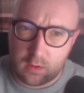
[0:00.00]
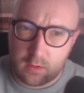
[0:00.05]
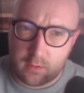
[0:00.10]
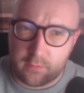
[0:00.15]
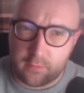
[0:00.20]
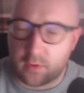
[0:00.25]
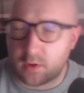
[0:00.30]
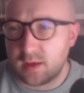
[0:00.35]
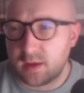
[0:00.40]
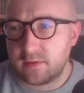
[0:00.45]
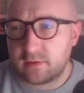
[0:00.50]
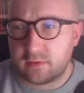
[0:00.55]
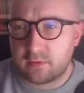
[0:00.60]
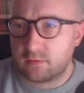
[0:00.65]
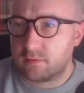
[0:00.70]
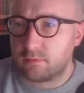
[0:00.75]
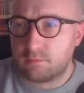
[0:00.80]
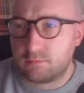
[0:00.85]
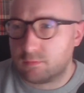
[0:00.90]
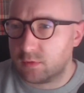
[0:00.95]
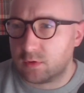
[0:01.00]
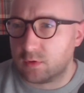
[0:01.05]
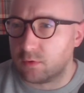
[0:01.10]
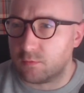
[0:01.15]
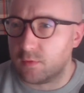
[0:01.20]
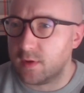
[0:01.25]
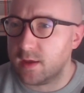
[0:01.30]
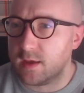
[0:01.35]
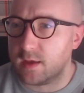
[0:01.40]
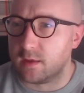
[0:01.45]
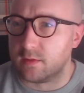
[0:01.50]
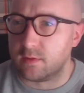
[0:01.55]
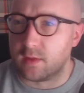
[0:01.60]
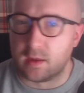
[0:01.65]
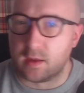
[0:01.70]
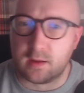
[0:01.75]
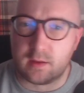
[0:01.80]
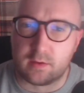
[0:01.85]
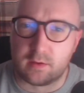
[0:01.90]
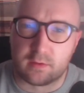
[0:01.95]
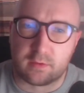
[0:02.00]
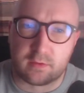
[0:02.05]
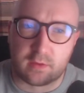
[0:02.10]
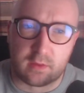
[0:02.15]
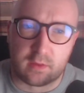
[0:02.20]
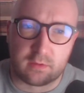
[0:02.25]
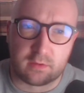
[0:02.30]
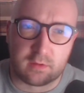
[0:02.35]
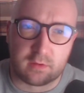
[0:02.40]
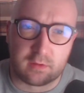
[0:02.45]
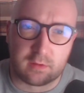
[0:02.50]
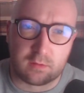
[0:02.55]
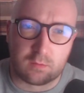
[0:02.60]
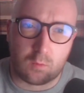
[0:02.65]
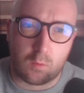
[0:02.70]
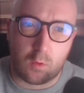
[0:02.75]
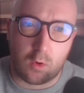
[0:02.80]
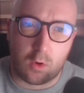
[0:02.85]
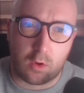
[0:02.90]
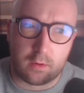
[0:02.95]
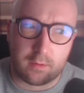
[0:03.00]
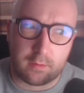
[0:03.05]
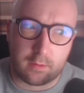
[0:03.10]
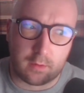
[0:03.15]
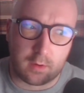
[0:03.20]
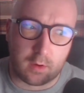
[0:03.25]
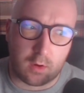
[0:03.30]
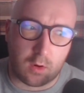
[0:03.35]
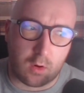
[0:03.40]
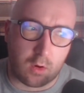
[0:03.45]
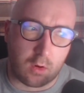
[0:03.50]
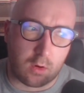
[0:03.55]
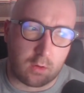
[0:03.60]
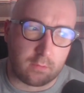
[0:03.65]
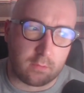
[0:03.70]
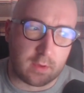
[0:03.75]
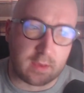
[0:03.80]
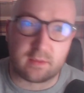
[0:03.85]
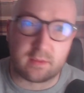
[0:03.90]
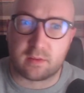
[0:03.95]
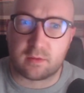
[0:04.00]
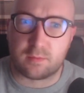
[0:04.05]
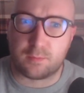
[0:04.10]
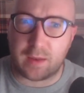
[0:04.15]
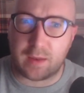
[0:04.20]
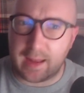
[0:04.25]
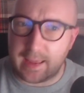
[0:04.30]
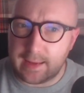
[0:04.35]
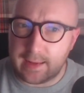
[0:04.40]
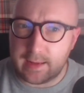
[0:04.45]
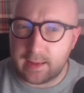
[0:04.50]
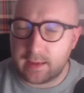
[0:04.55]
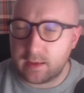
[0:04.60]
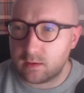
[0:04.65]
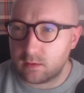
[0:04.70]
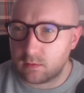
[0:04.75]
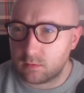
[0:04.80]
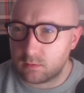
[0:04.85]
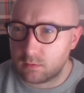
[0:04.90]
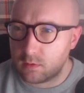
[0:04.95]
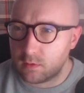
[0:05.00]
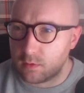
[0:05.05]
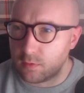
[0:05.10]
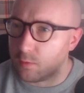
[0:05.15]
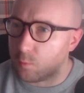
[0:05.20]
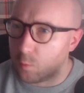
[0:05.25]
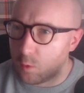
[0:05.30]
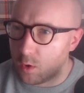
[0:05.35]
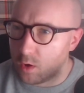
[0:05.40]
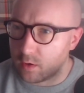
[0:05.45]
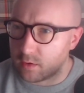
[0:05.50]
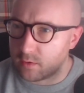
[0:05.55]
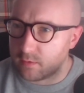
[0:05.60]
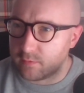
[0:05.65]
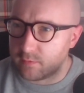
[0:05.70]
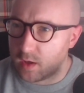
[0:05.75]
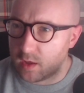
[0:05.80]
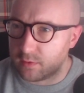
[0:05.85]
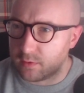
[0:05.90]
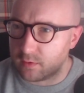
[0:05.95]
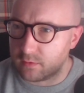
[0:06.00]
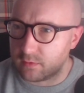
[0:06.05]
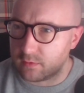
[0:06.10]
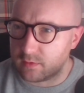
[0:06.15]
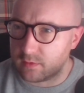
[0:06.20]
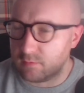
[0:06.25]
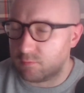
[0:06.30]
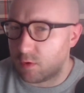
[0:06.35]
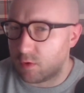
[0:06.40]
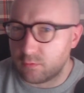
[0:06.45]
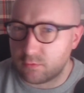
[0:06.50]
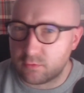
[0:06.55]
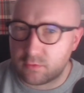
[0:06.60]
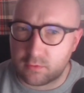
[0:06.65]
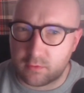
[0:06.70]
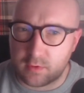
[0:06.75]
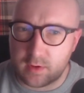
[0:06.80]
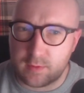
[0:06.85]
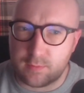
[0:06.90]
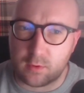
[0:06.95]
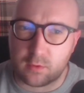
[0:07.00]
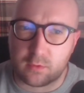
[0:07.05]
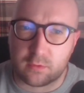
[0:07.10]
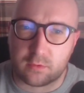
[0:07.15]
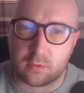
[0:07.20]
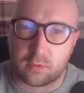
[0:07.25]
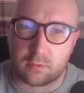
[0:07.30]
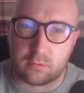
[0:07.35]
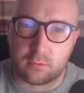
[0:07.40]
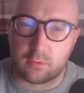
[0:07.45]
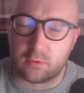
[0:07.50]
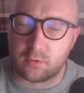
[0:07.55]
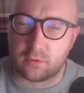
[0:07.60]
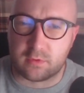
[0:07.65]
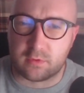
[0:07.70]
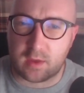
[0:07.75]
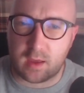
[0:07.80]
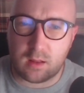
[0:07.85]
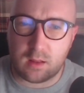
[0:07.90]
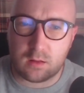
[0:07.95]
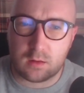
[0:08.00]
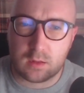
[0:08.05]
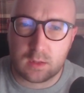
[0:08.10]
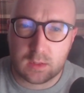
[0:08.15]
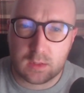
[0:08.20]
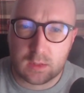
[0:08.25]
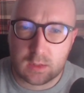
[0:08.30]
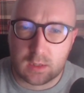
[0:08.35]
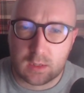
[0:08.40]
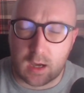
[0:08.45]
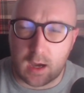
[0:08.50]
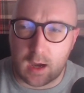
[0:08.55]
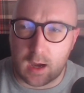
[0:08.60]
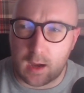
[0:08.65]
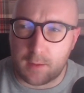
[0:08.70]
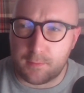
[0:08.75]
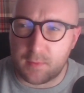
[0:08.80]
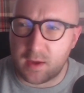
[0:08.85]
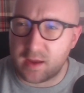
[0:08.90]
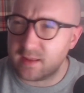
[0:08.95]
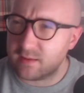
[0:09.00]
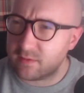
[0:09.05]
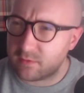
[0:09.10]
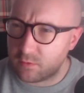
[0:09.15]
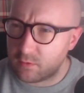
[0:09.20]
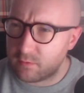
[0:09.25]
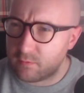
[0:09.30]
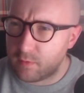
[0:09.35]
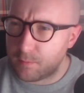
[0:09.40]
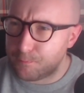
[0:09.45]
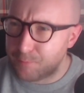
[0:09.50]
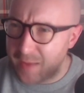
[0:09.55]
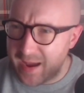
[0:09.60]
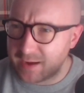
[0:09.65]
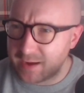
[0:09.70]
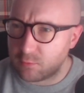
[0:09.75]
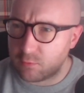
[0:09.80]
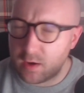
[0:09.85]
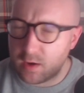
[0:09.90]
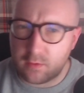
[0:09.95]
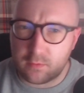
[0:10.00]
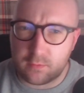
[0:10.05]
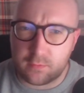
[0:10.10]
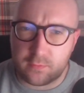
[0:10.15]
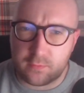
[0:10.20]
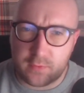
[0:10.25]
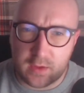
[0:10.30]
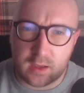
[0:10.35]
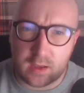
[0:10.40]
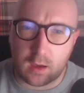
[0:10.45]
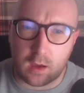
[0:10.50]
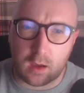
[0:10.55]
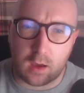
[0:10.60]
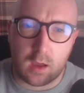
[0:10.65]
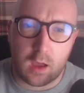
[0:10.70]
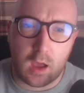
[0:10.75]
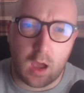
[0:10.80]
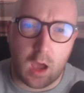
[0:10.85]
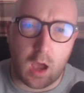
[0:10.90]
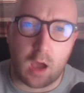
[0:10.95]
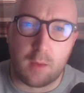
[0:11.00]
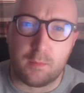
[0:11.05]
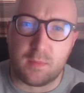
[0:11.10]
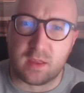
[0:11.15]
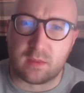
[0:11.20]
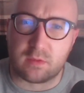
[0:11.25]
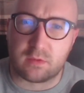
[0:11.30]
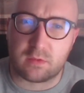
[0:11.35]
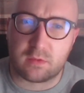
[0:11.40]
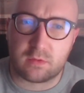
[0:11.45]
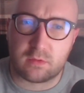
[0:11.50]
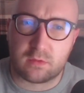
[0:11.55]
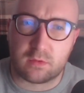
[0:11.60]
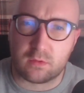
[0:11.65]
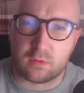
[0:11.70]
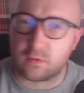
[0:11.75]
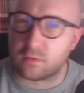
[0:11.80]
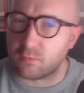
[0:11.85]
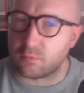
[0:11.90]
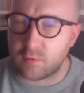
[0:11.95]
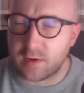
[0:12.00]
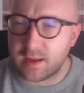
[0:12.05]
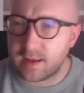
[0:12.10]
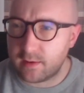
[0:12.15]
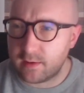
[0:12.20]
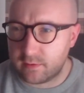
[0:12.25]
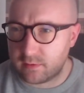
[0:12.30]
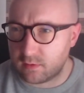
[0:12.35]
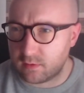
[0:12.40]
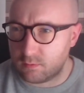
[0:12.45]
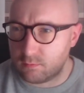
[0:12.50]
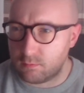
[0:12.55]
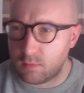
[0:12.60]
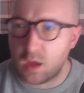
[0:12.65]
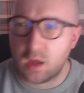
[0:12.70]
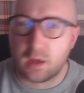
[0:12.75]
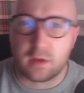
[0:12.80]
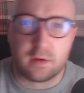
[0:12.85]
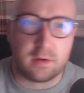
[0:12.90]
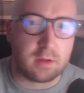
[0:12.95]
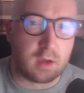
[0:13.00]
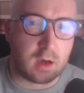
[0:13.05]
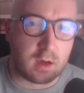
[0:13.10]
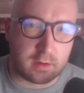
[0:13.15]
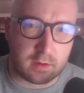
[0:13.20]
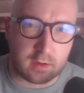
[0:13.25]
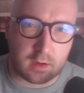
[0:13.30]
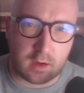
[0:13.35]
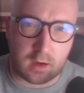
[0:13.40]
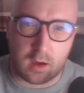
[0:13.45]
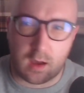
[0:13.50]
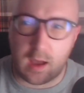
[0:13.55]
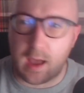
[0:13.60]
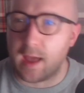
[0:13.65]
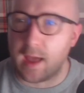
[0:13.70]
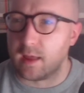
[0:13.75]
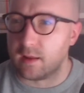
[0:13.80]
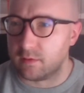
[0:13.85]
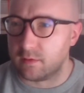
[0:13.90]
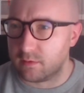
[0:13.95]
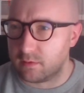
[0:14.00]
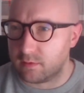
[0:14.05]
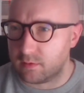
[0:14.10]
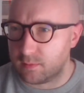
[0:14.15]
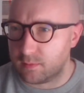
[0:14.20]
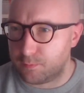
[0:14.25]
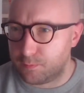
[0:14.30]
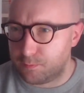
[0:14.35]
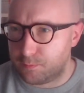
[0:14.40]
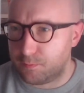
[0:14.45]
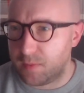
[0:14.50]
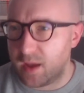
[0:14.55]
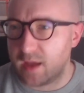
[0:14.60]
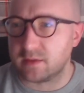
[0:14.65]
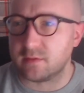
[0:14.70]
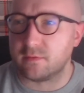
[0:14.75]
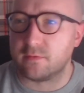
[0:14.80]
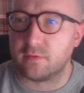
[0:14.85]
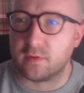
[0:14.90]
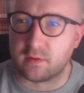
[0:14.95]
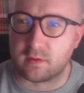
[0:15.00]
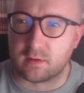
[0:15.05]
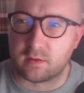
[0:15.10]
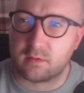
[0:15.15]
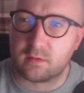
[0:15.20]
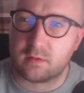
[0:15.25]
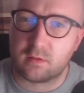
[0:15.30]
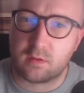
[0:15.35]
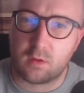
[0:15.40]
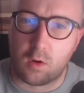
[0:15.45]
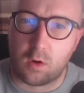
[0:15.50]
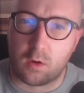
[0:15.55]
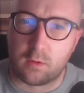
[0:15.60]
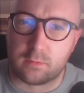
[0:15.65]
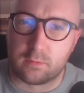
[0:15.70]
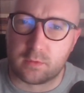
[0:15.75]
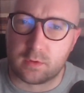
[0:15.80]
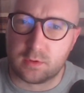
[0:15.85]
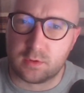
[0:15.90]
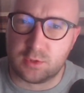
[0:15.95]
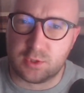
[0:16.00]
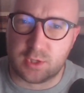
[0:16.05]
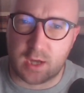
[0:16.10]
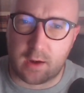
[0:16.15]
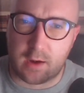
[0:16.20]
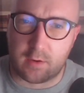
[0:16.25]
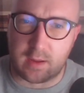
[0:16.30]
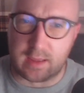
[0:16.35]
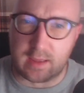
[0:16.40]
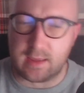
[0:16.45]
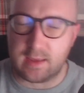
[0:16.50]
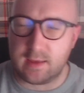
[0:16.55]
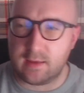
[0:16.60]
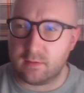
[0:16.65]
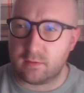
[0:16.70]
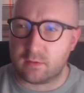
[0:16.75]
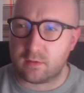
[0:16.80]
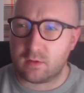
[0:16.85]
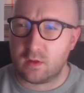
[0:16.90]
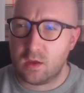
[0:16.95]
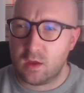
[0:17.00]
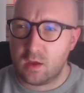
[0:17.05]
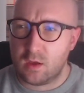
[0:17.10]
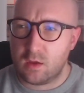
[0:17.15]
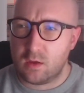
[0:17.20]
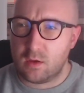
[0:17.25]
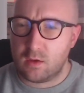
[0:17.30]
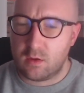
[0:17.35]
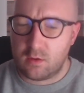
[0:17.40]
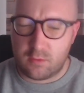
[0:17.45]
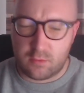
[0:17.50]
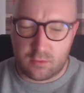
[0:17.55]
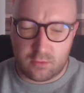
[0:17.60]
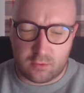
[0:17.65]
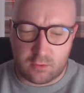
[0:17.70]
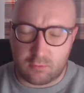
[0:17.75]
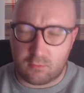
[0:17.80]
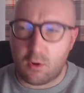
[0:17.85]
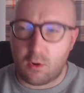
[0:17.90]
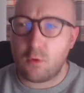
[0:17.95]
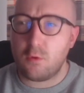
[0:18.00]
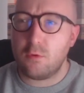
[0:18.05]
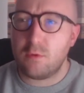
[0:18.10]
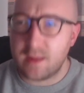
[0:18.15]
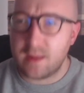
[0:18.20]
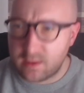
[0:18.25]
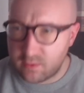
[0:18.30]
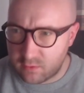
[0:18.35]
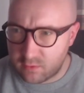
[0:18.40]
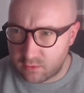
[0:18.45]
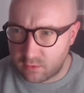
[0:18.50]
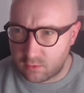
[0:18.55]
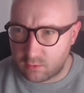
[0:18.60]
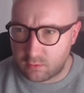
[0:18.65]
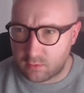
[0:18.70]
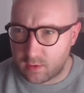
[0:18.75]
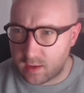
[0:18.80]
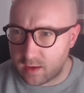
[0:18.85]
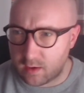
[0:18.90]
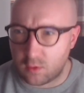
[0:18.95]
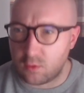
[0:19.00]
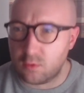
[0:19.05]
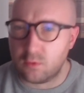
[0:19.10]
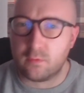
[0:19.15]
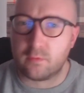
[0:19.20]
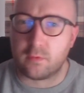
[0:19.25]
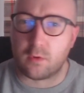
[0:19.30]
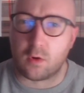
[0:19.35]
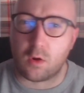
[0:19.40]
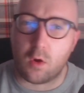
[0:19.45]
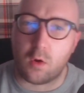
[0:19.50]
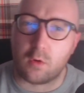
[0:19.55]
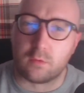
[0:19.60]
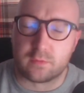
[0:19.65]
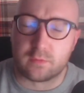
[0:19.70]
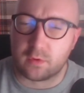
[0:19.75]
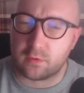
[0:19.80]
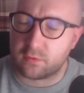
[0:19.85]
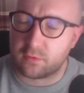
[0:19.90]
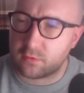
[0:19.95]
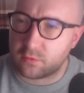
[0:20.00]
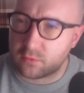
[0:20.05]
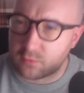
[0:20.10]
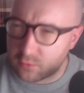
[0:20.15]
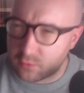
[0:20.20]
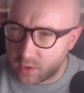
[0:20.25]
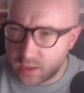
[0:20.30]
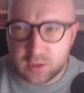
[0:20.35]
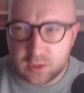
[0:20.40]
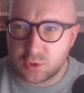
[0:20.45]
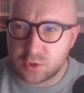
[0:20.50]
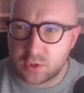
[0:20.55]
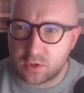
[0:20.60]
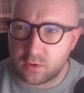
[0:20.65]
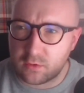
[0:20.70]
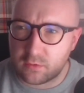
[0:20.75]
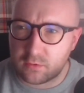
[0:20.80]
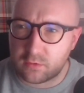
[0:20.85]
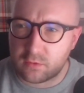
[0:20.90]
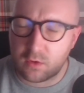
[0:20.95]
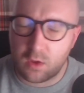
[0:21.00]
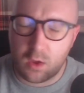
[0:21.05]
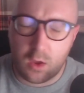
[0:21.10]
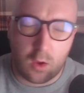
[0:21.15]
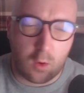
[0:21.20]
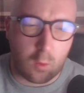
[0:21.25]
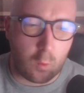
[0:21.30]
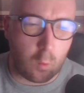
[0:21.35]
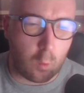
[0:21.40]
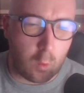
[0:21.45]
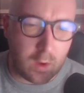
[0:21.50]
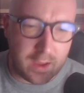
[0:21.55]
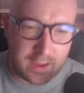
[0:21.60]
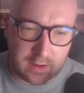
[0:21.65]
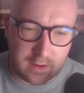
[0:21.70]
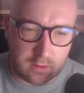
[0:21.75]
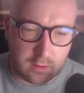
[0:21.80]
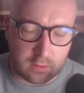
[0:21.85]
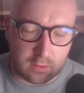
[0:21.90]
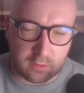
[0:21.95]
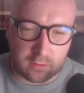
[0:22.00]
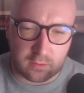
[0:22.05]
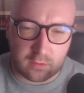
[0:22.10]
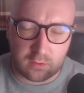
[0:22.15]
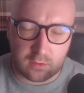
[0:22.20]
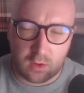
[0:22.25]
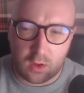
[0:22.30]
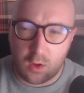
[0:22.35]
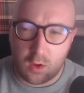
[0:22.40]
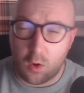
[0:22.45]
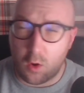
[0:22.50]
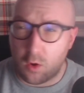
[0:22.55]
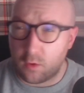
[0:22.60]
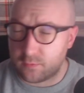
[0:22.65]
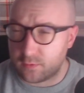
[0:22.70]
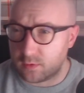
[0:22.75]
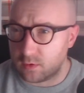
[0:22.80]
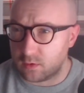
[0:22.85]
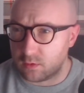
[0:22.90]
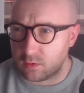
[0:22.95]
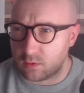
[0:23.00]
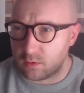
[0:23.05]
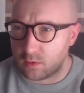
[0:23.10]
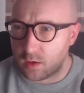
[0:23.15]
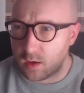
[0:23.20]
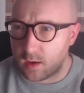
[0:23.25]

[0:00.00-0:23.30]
Ferry's career then, in a sense, is one of explaining the work of others. He wrote 3 books on Roussel, and he's sort of a background figure amidst surrealism, Dada, and the pataphysics of Jarry. He is thrown into that oeuvre of strangeness, weirdness, often